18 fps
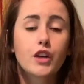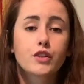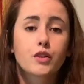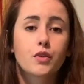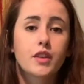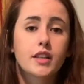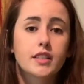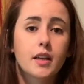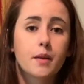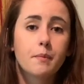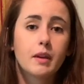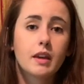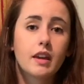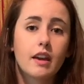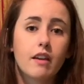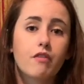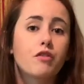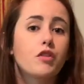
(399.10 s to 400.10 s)
So this could
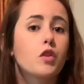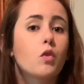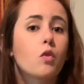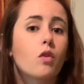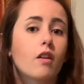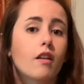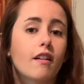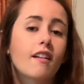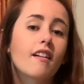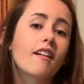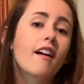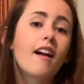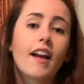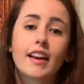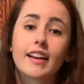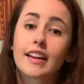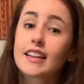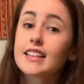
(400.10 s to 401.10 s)
be if you're
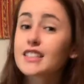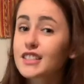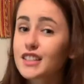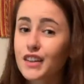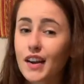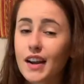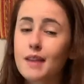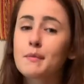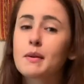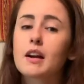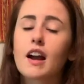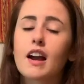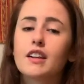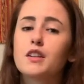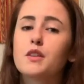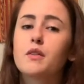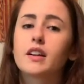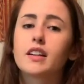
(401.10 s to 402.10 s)
an Instagrammer
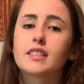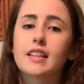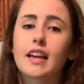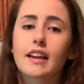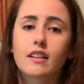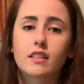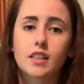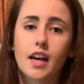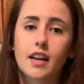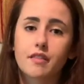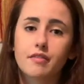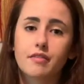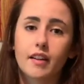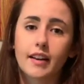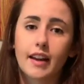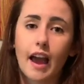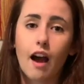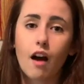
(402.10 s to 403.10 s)
and you want to take a lot of
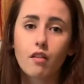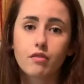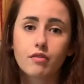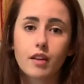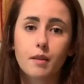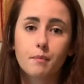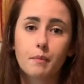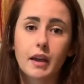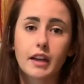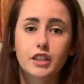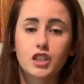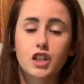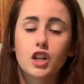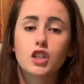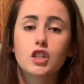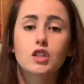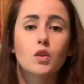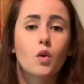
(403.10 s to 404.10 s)
fun outfit
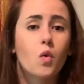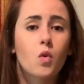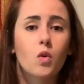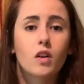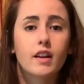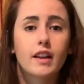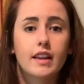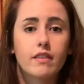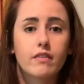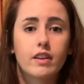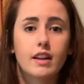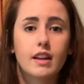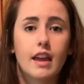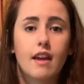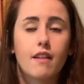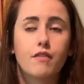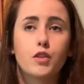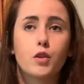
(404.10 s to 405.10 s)
pictures, or even
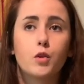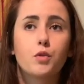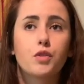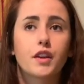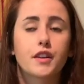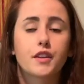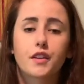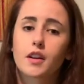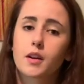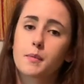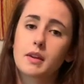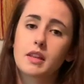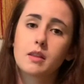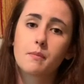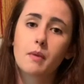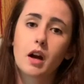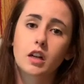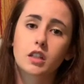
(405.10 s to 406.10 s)
if you think you're going to be in
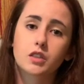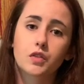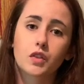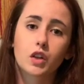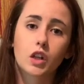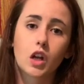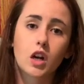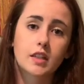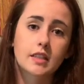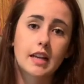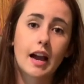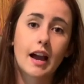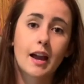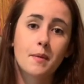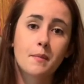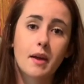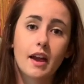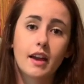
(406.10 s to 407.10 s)
the parks for a long
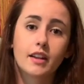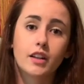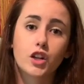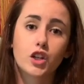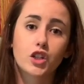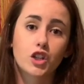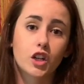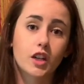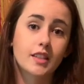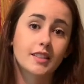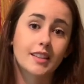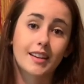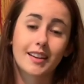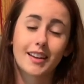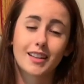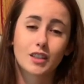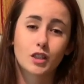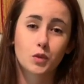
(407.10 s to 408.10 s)
time and your shirt is going
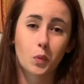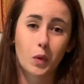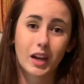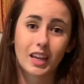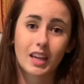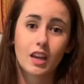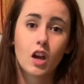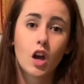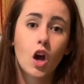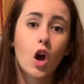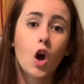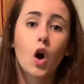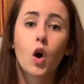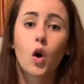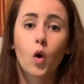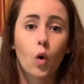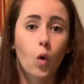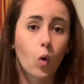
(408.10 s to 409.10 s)
to get sweaty,
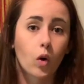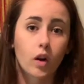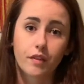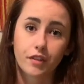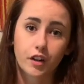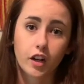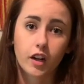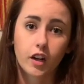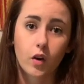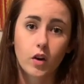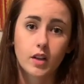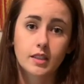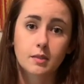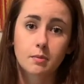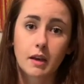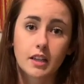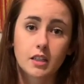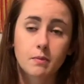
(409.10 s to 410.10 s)
or if you're going to go on
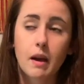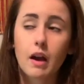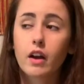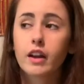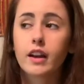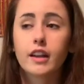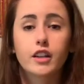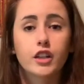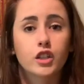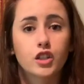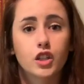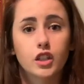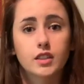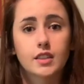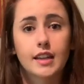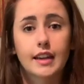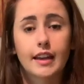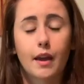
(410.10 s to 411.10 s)
Splash Mountain and your
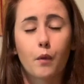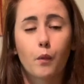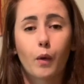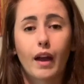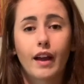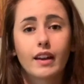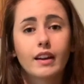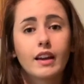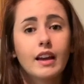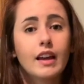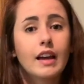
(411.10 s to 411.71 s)
shirt's going to get wet.